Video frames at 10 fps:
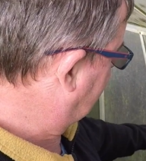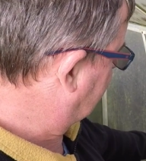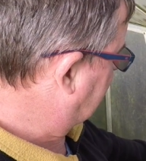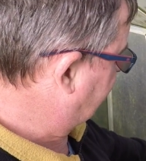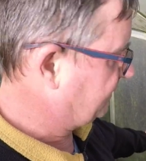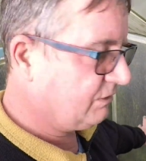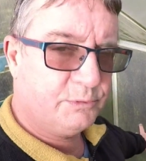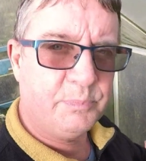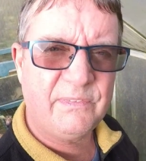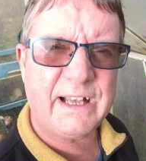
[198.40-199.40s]
that build
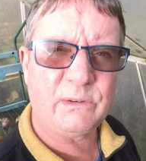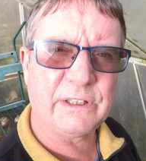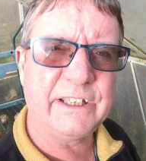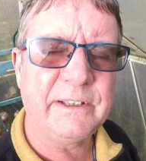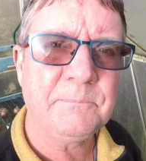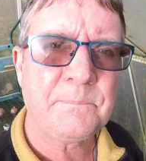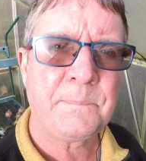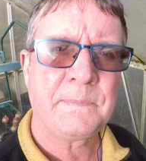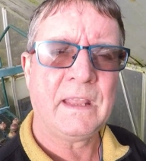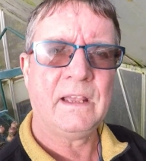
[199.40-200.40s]
up of algae.
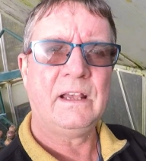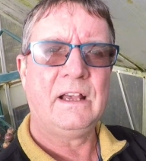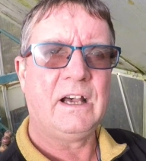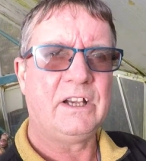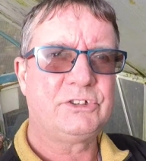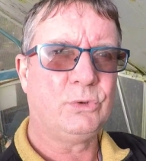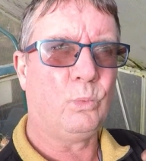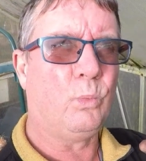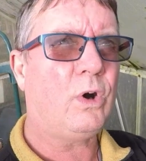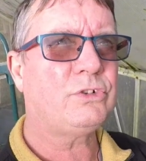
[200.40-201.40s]
I shall
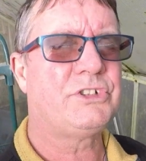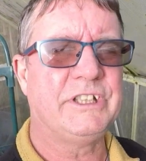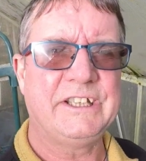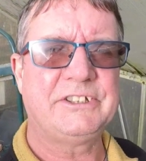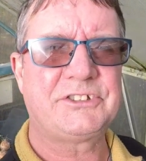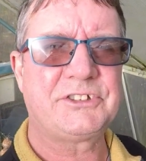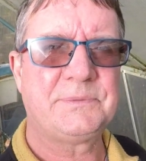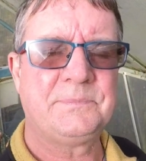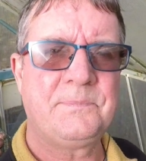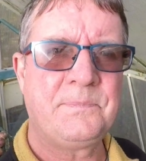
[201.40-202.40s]
wash this.
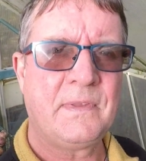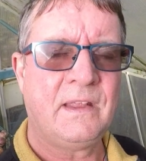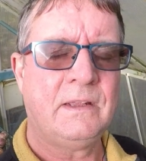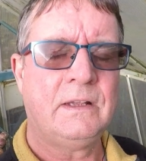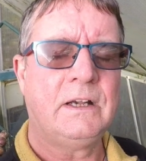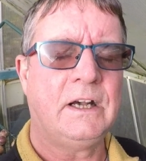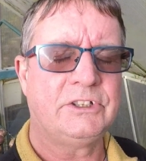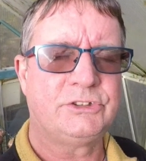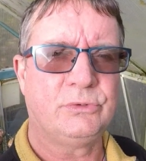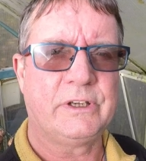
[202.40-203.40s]
I
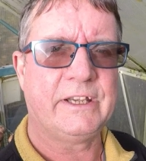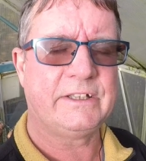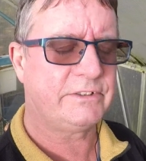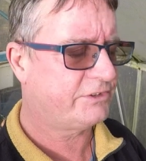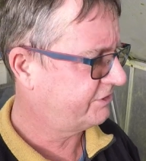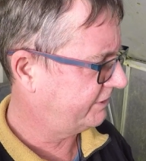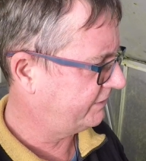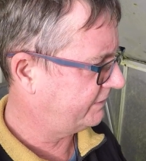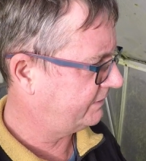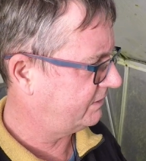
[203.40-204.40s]
shall get
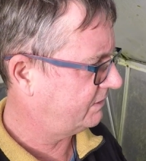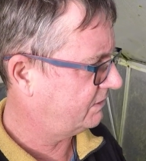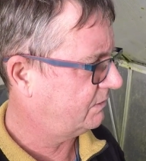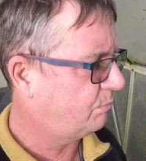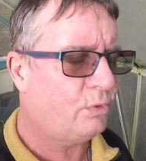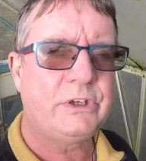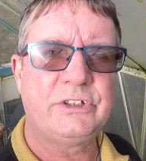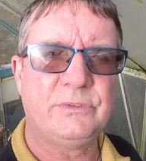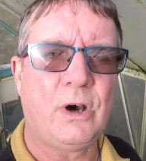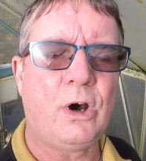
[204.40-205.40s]
a bucket
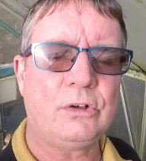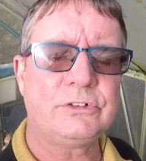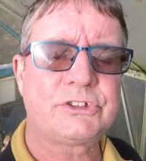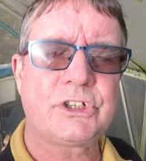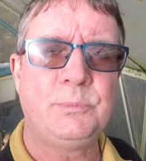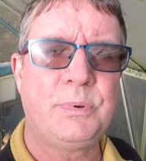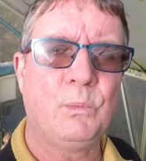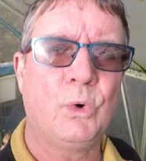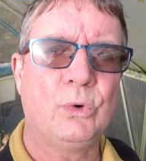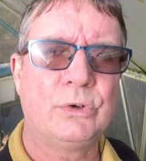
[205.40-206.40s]
of hot soapy
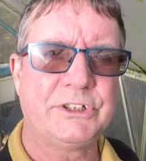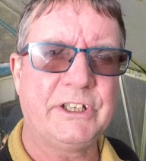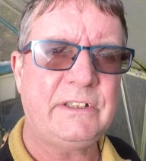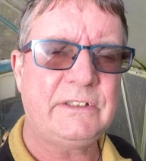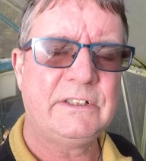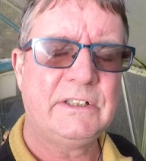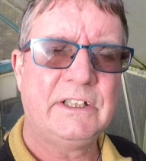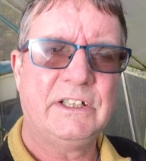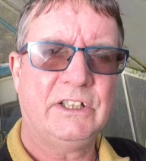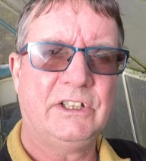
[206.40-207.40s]
water.
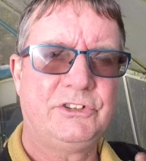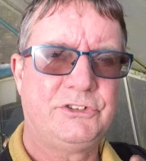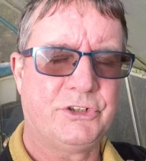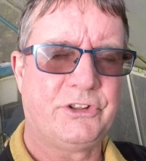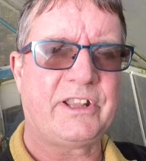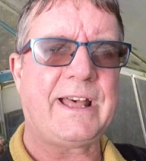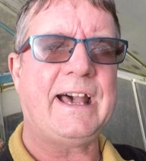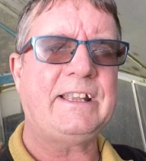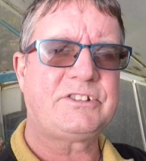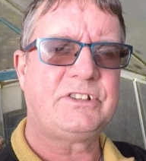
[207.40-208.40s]
To
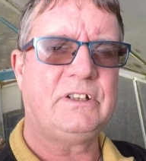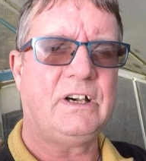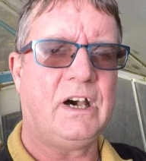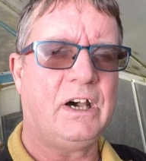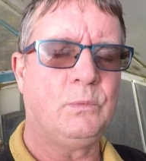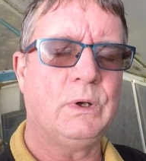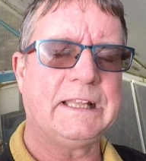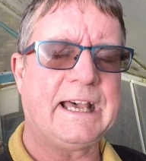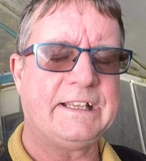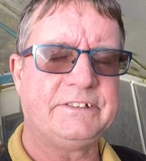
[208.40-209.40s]
that I will
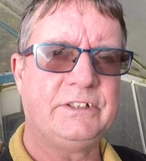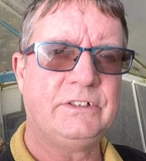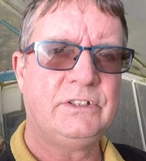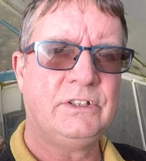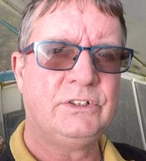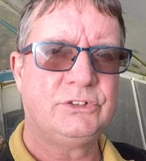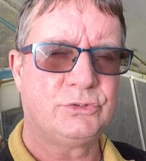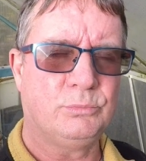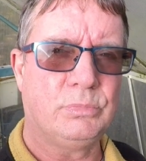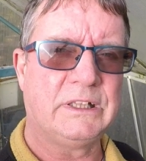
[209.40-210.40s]
add
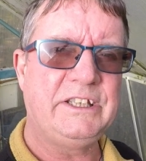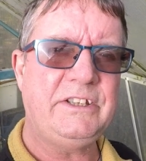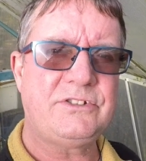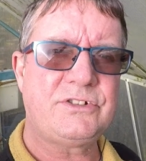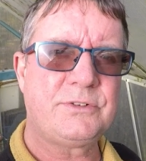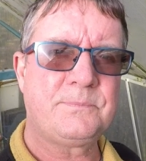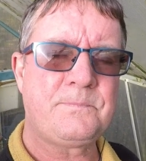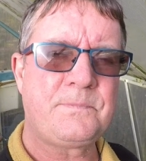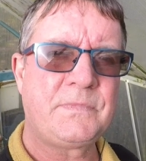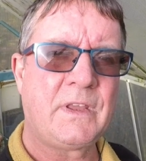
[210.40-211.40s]
some bleach,
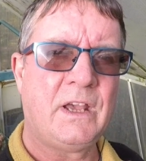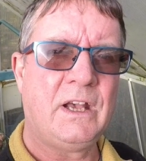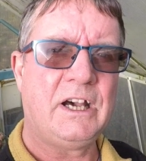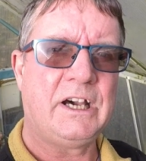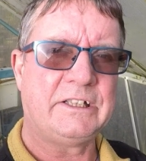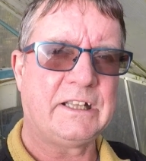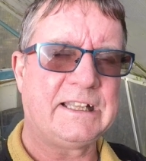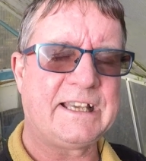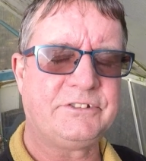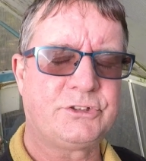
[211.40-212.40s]
and
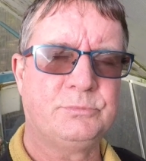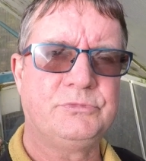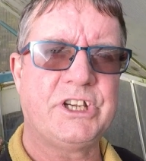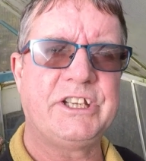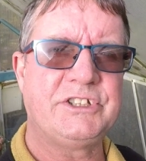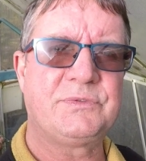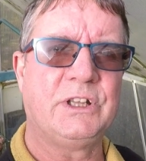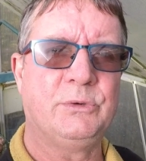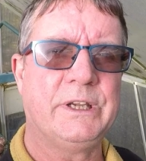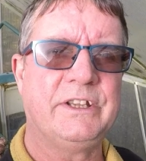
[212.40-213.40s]
I'll add some J's
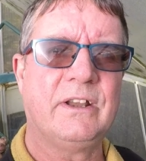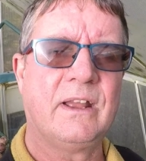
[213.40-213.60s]
fluid,